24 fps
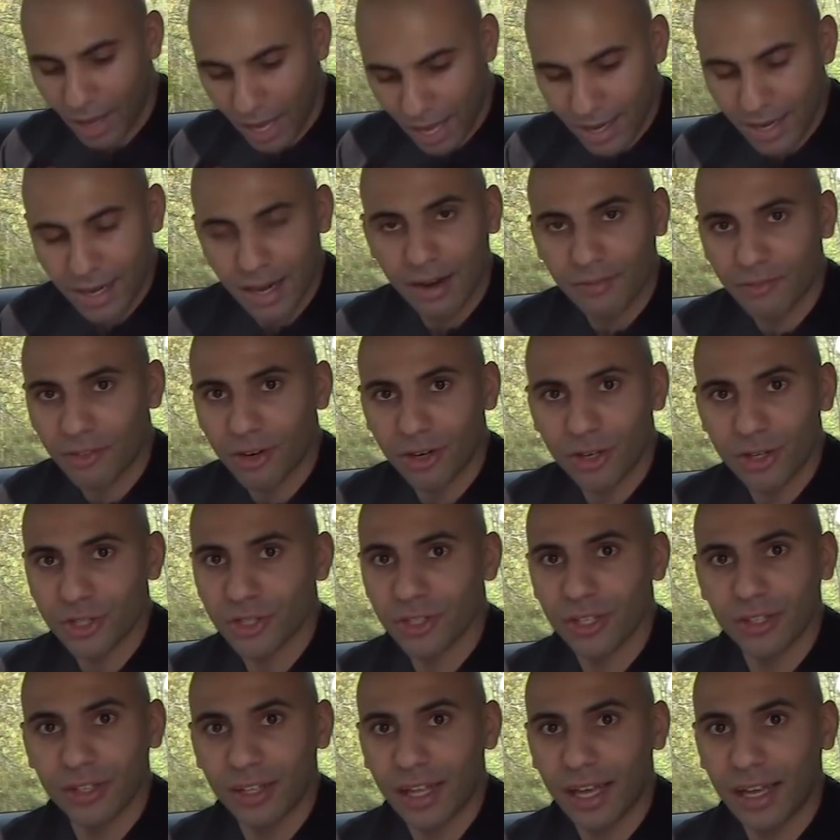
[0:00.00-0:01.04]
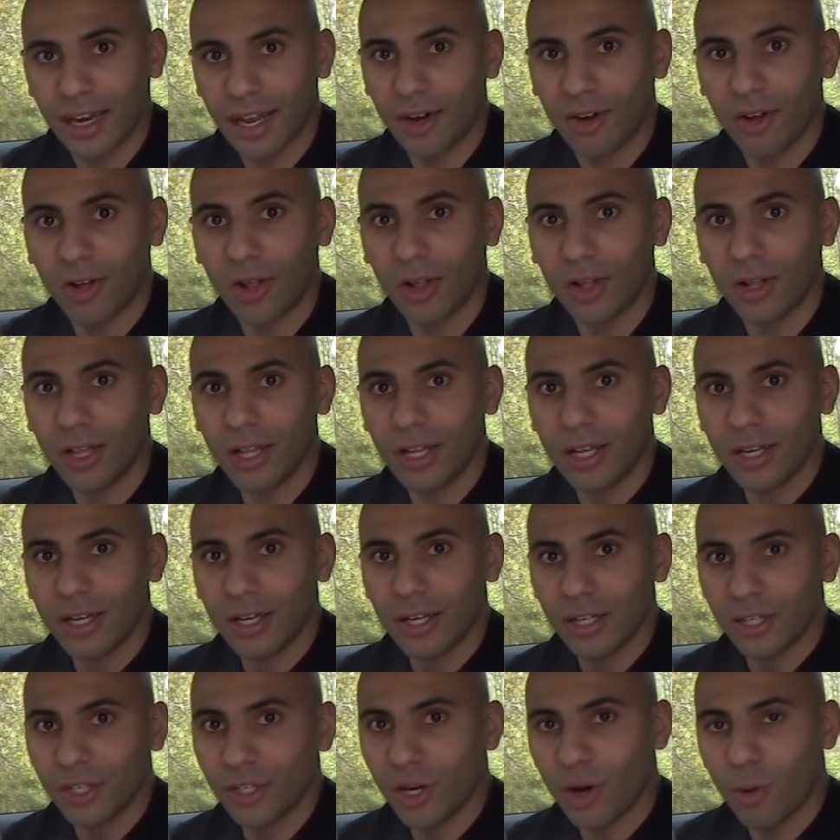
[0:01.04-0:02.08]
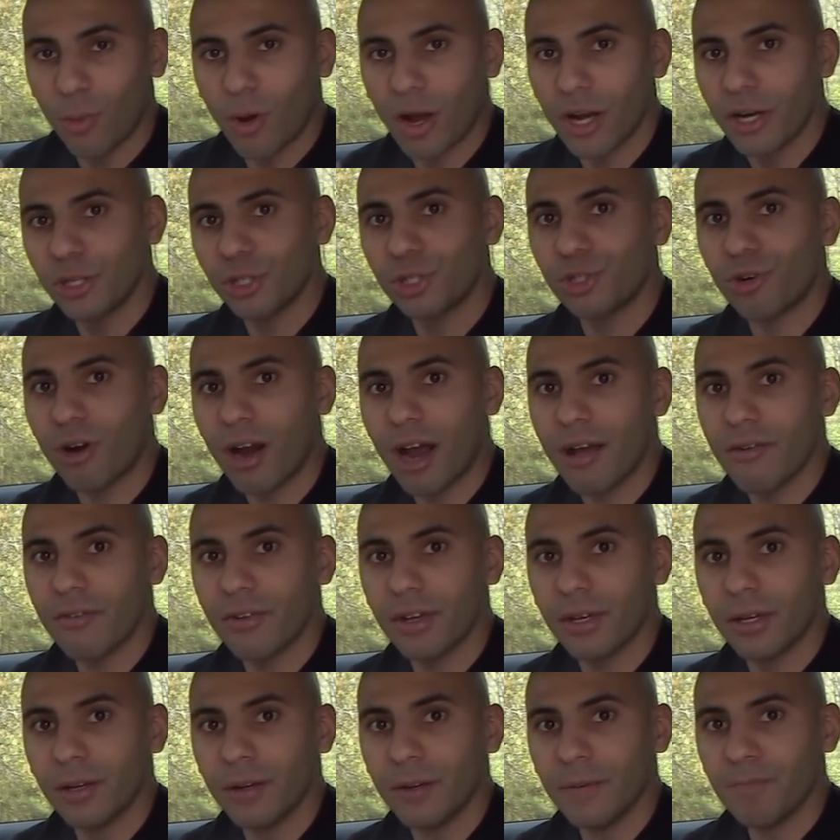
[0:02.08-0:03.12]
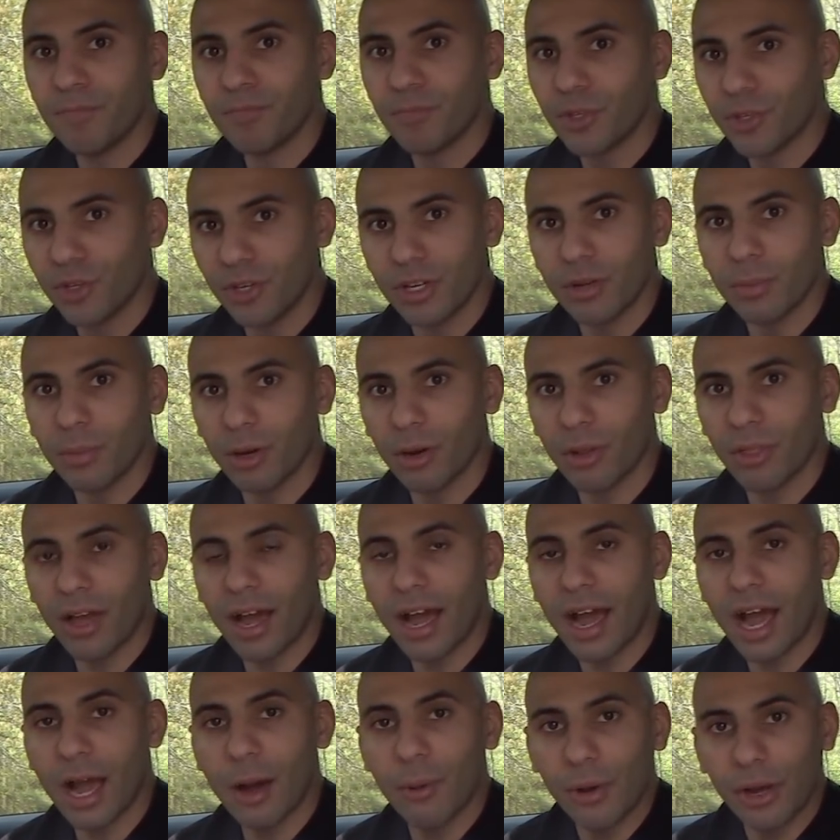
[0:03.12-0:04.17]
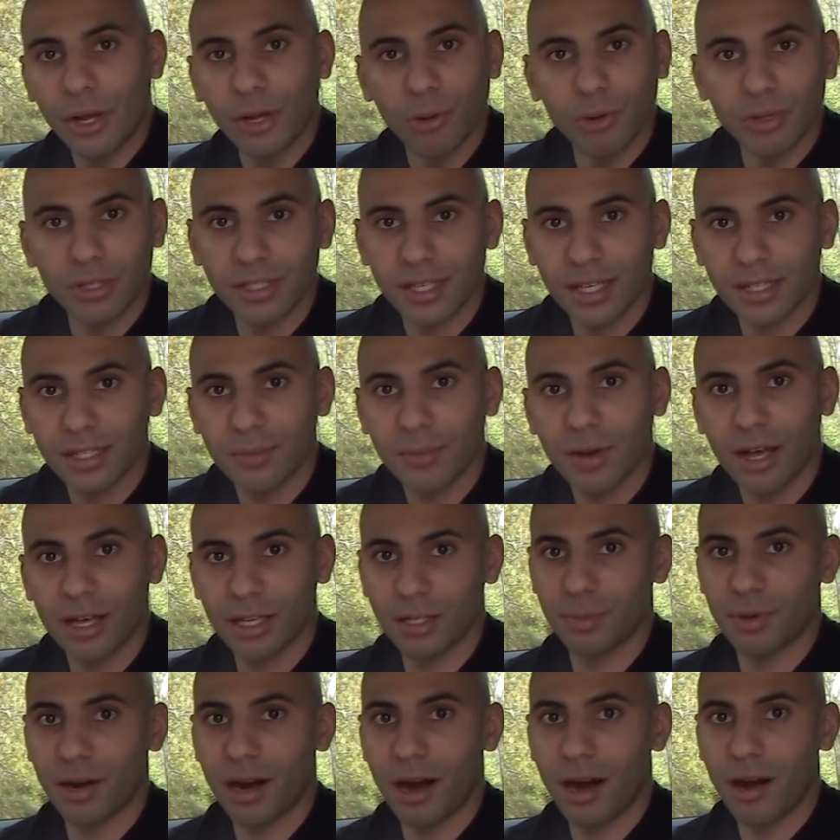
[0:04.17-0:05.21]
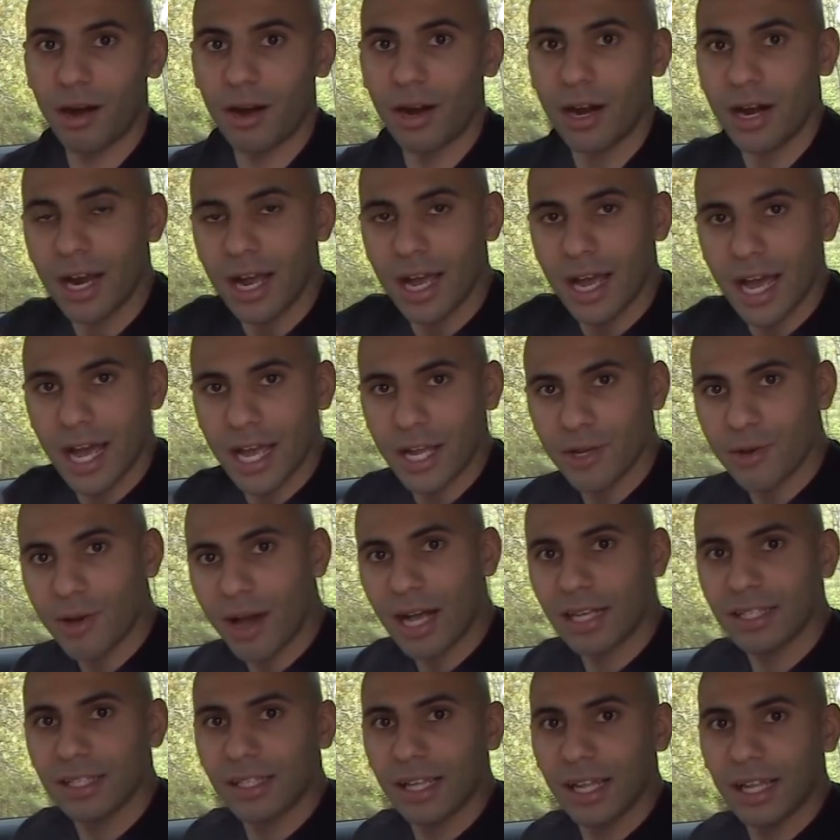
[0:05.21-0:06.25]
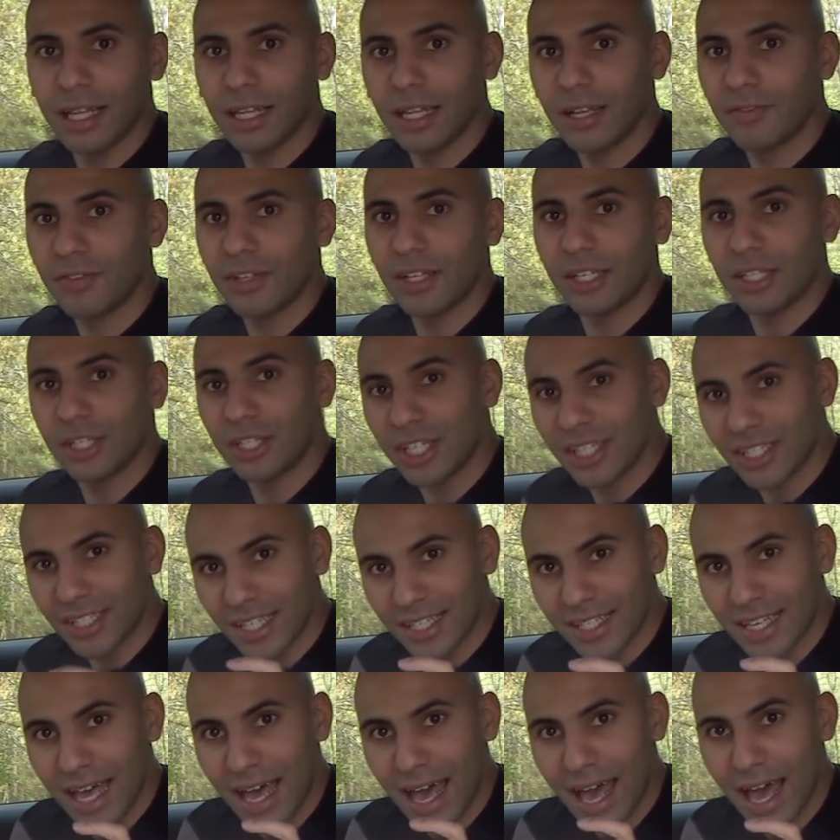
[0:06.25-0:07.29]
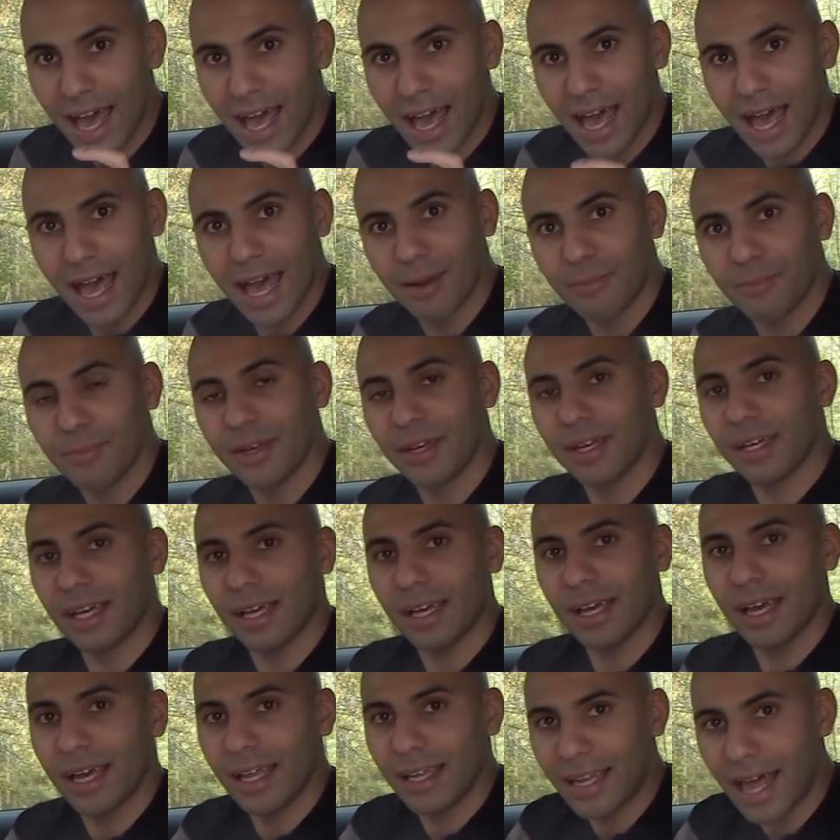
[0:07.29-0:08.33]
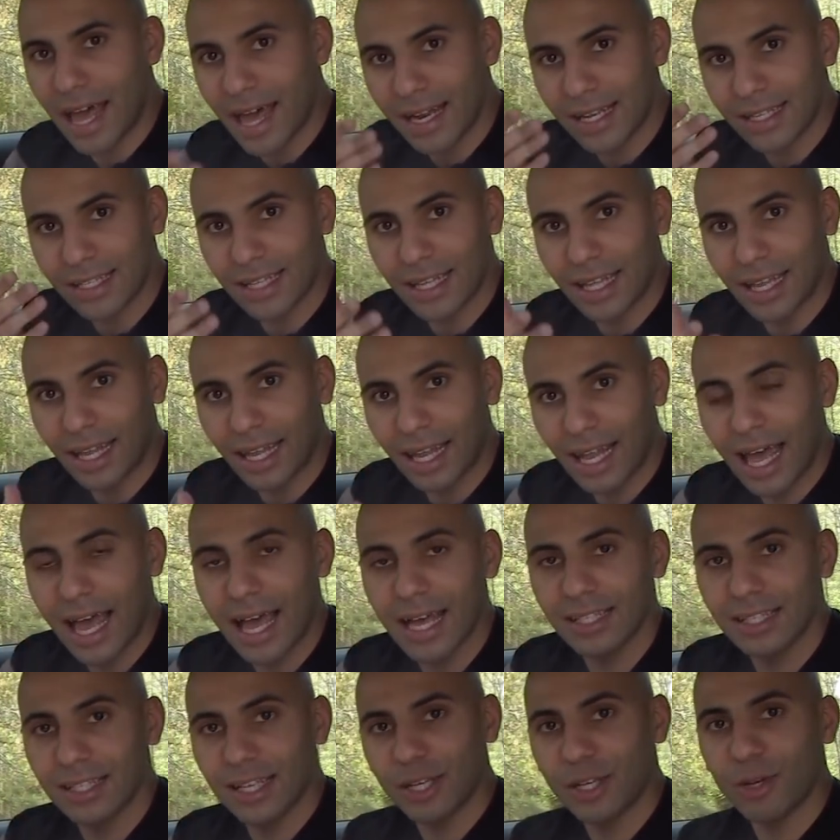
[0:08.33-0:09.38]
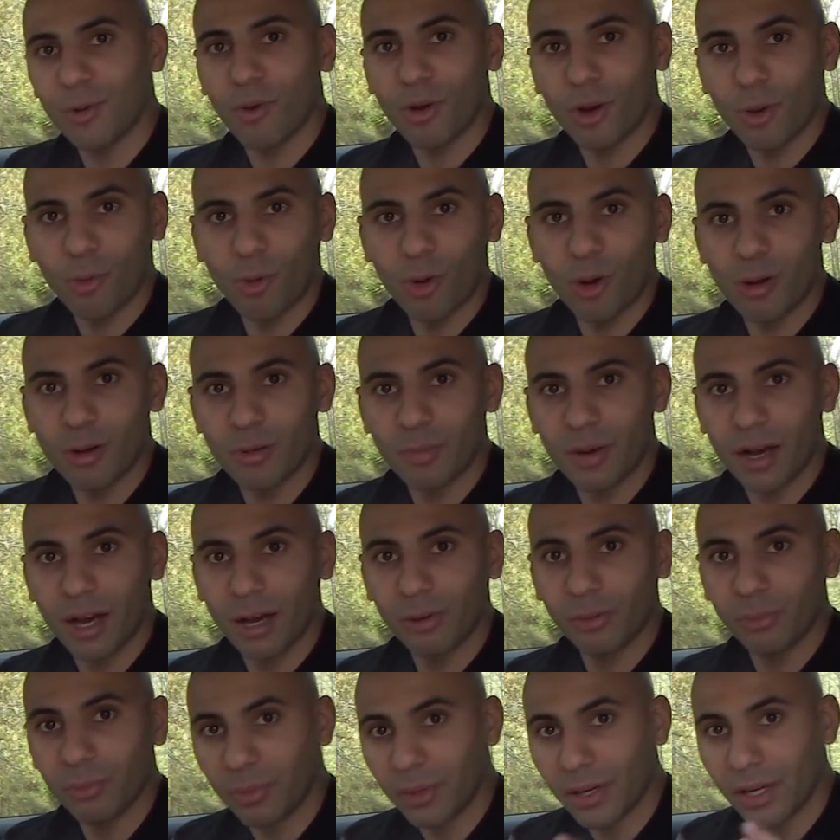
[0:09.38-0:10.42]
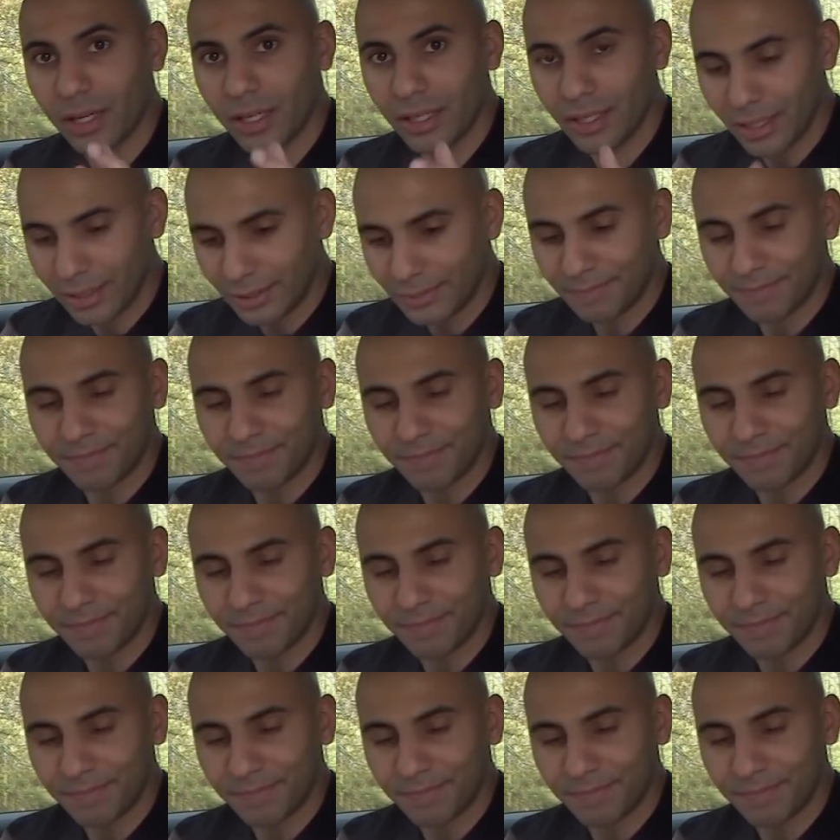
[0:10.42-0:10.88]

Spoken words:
I never understood that at all. You know, while you're driving, you're in the middle of the highway going 60 miles per hour and you accidentally lift it just a tad bit, and that is the last thing you want to worry about. But